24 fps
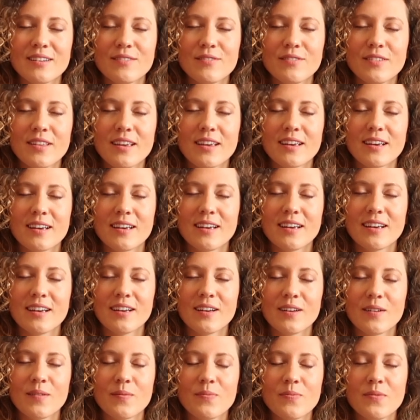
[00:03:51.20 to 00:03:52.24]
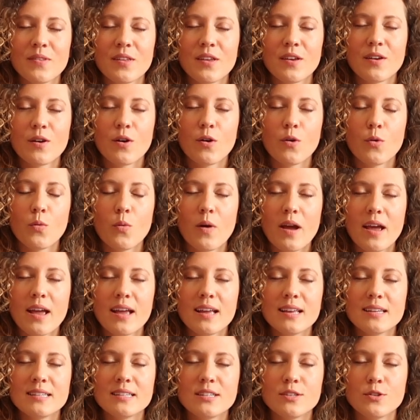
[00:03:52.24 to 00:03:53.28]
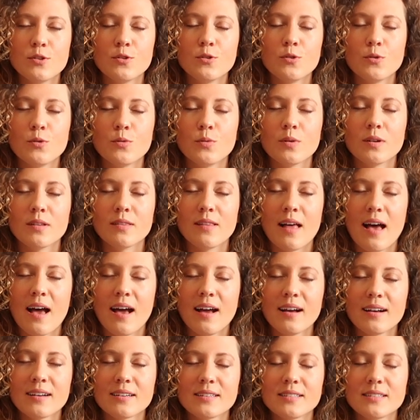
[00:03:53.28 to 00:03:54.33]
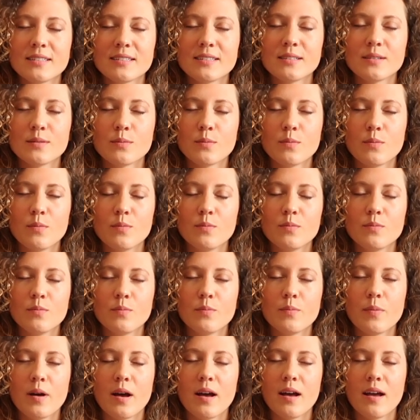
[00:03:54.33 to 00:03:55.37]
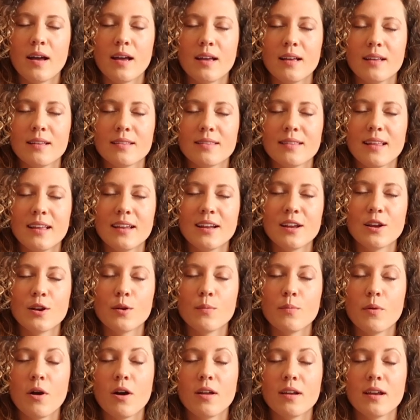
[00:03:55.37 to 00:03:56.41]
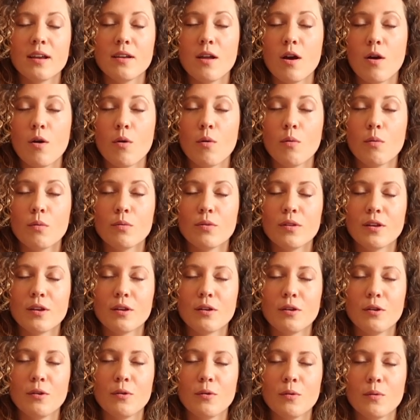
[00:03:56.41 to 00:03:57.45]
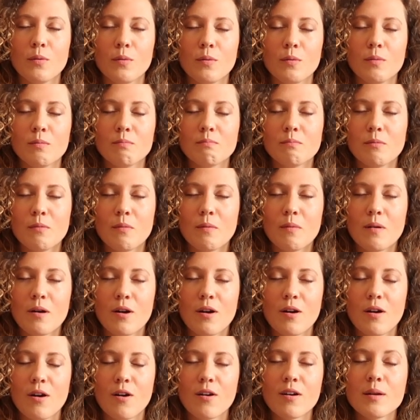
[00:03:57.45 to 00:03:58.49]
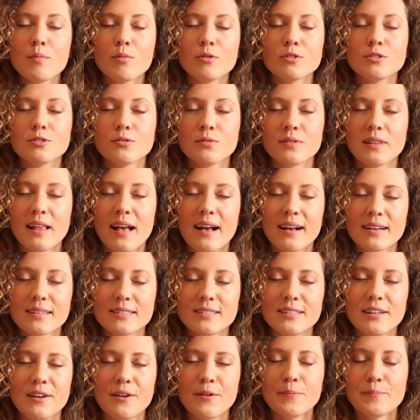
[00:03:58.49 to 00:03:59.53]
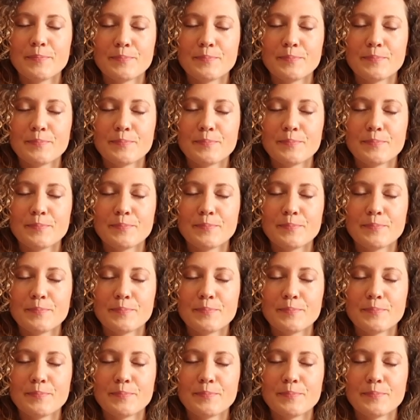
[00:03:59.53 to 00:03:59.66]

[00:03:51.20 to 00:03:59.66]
like a way to relax by letting your body know that you are able to relax now.